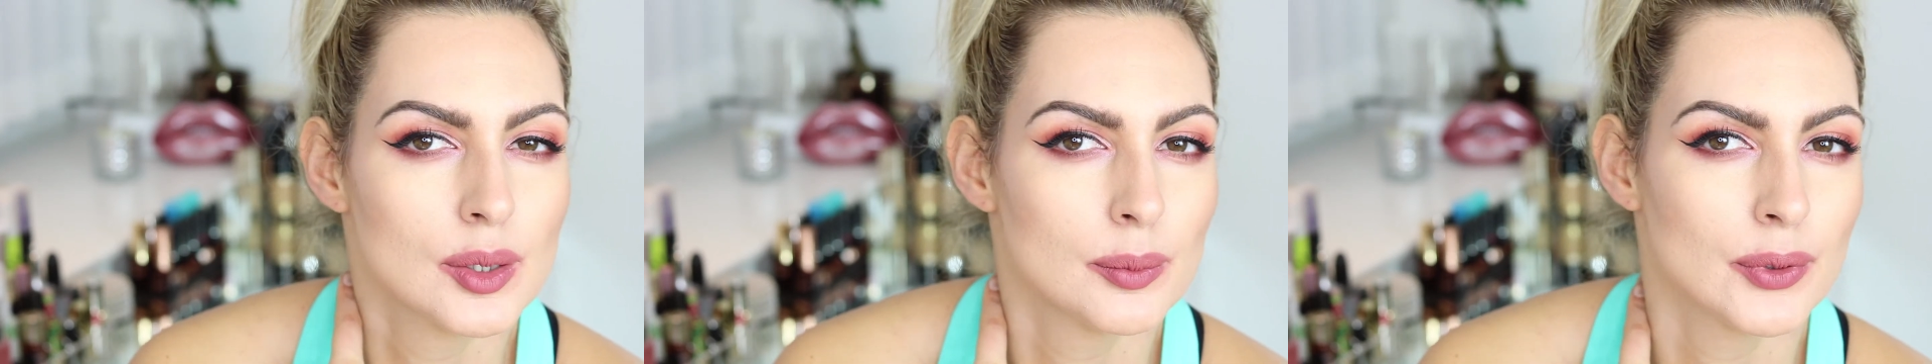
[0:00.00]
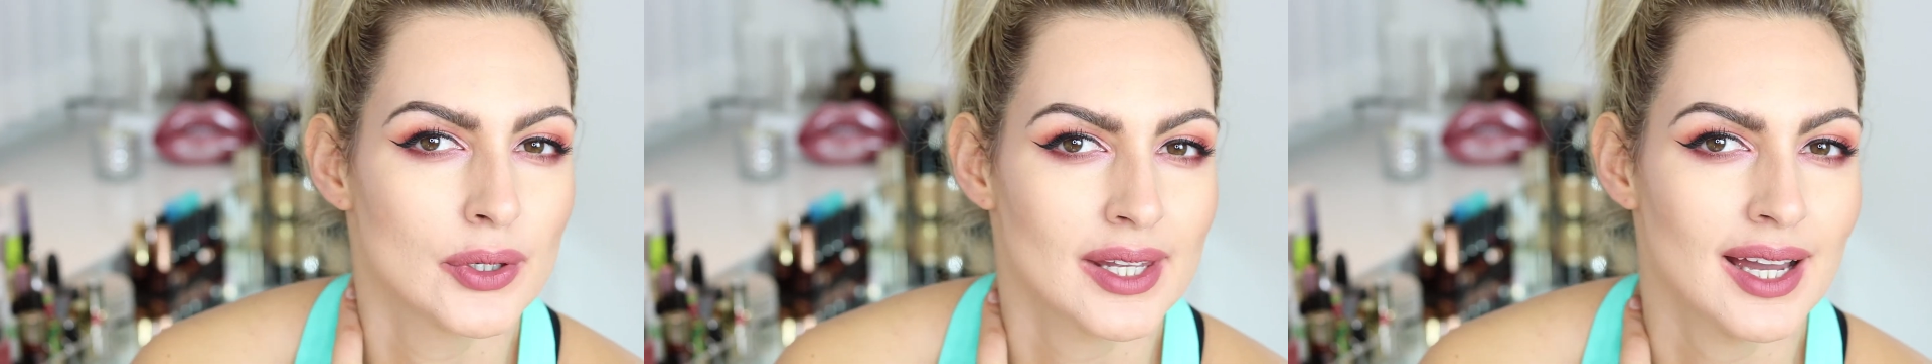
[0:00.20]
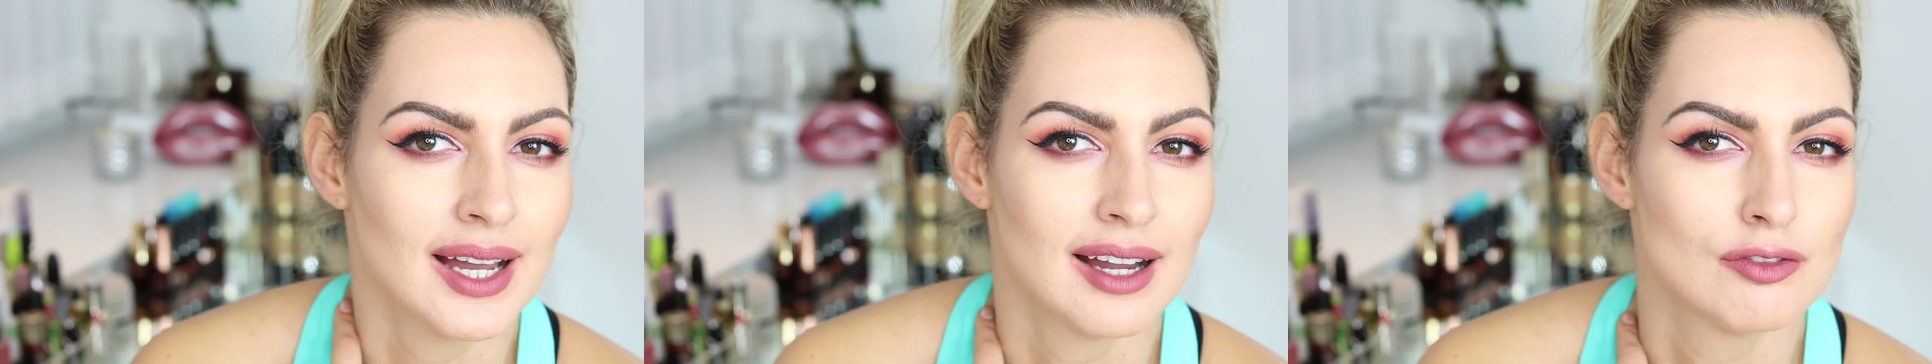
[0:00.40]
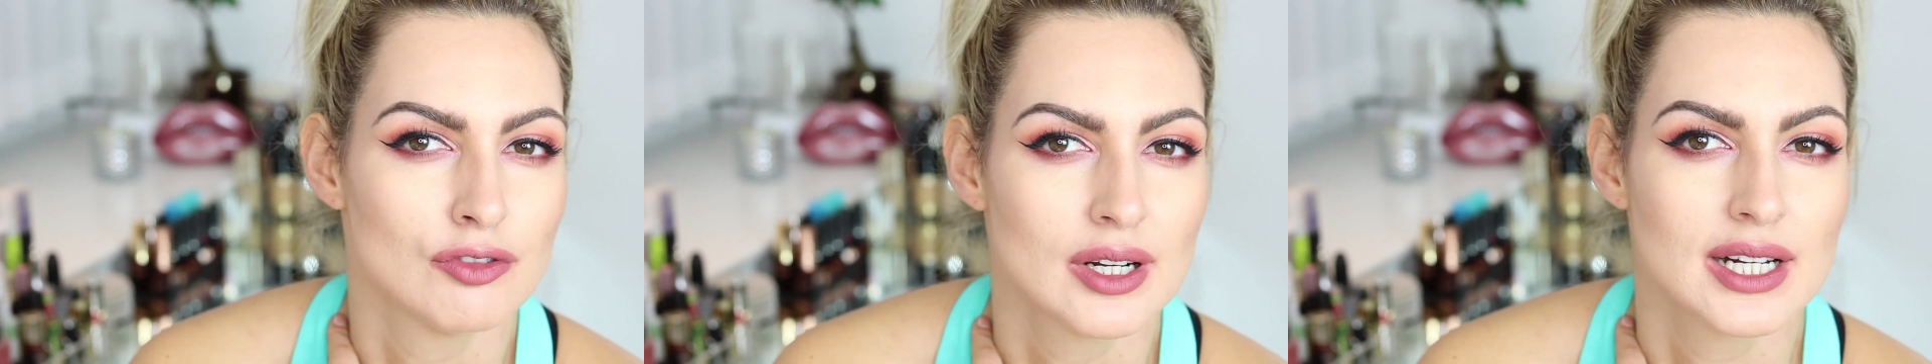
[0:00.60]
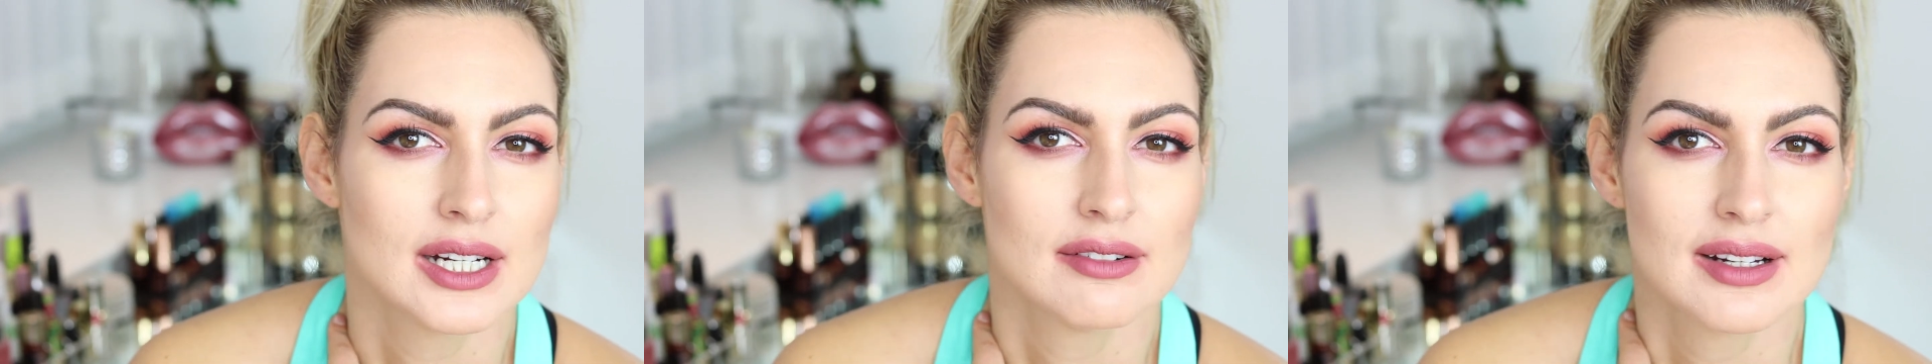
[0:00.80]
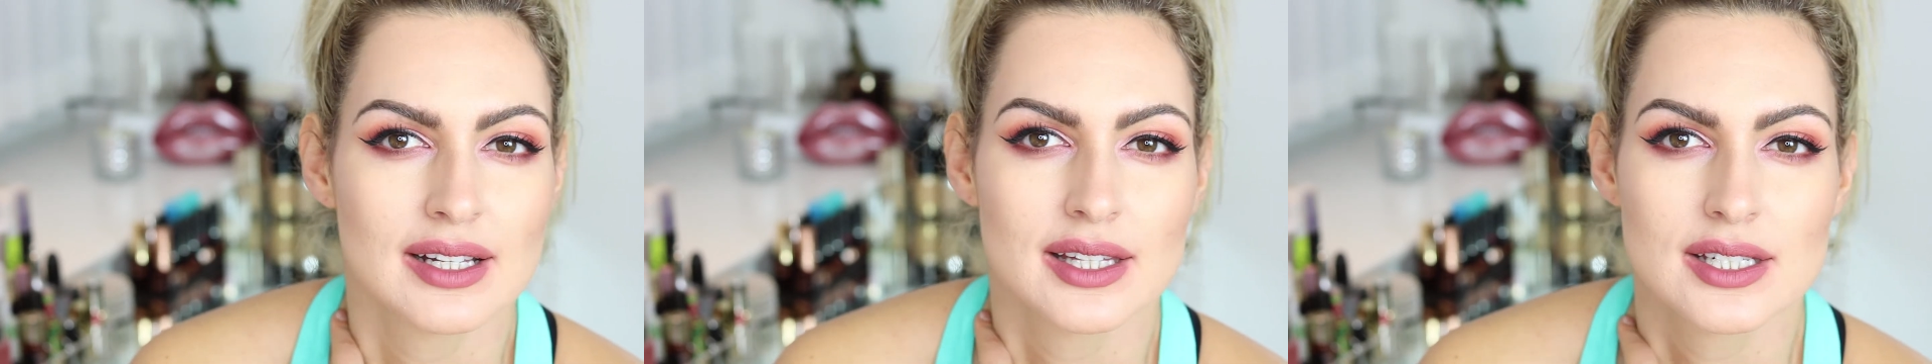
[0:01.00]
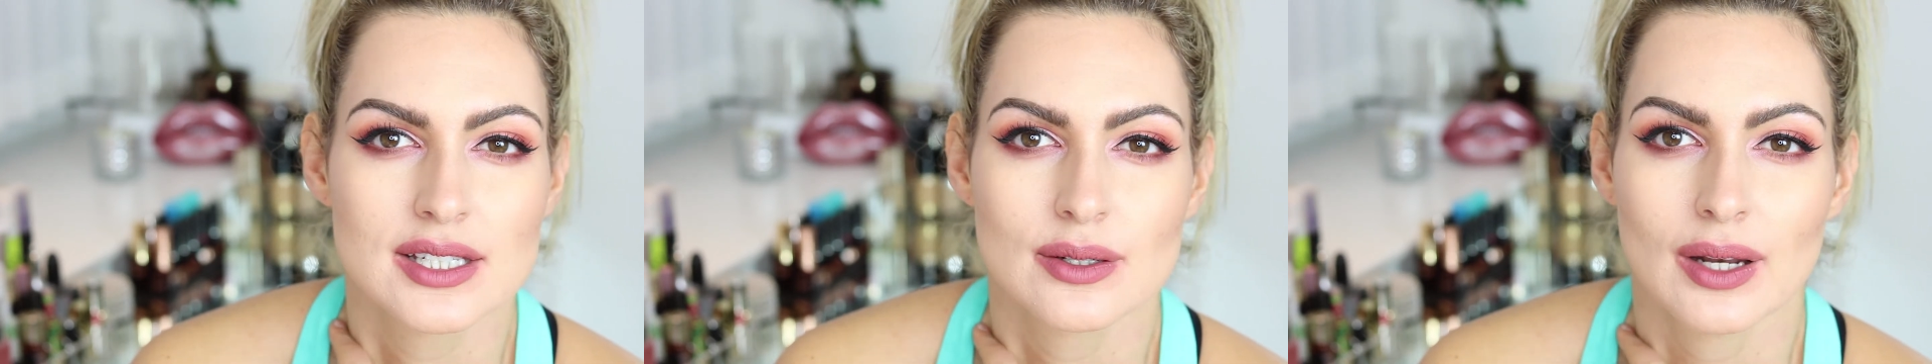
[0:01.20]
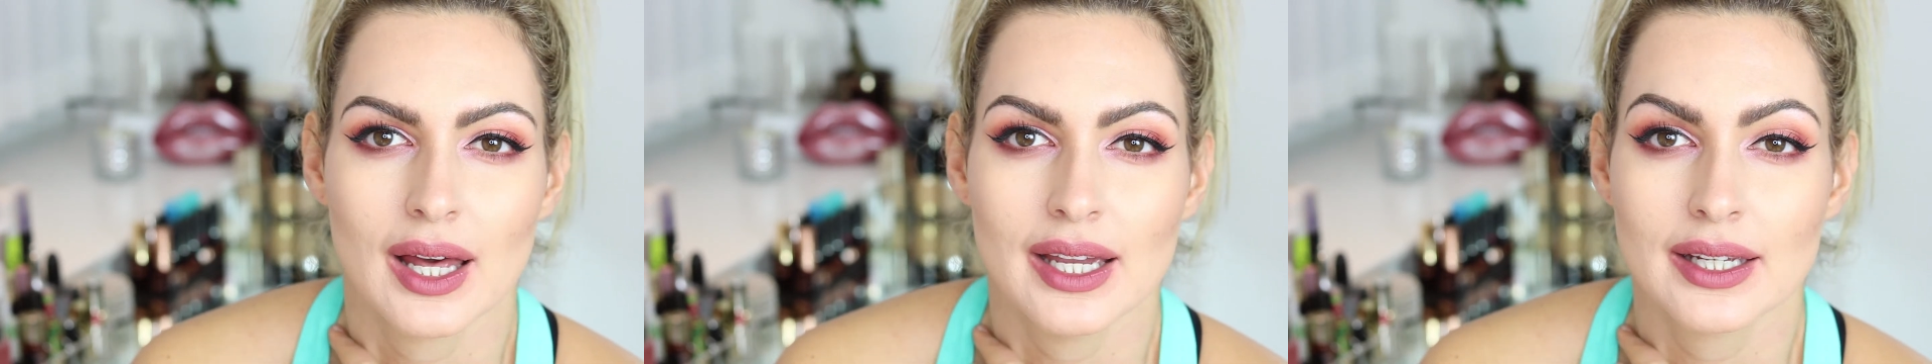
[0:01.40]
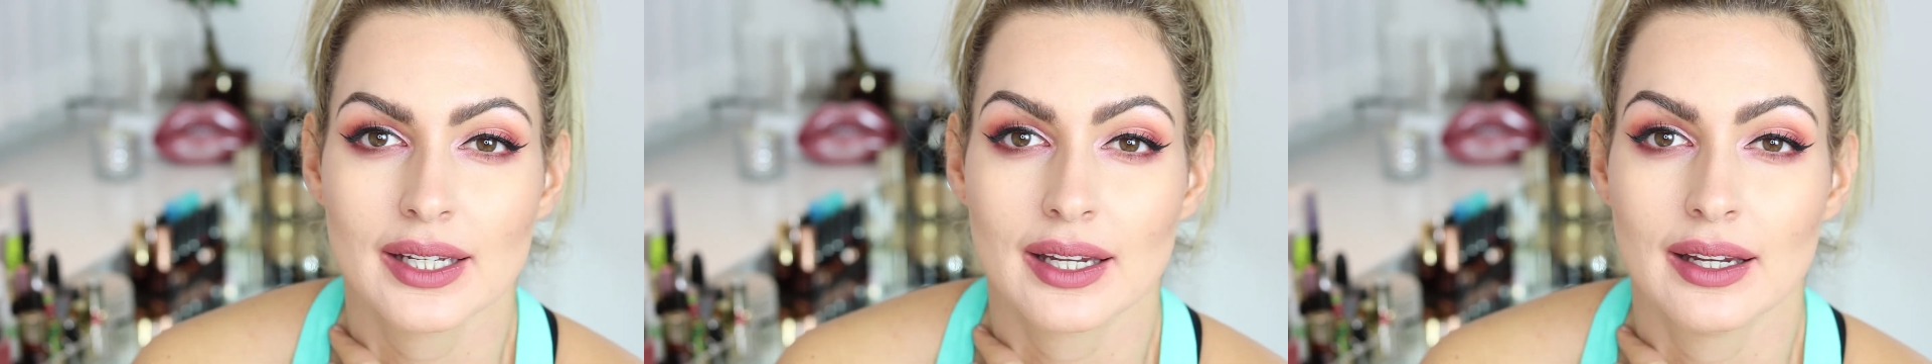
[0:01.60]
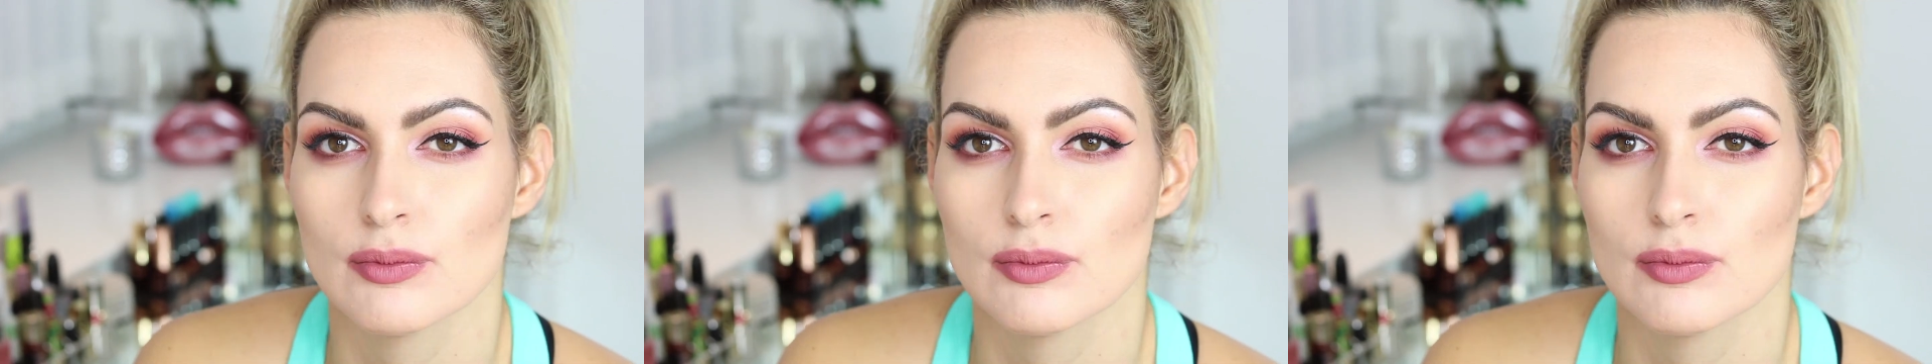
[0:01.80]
But yeah, I really, really do like it.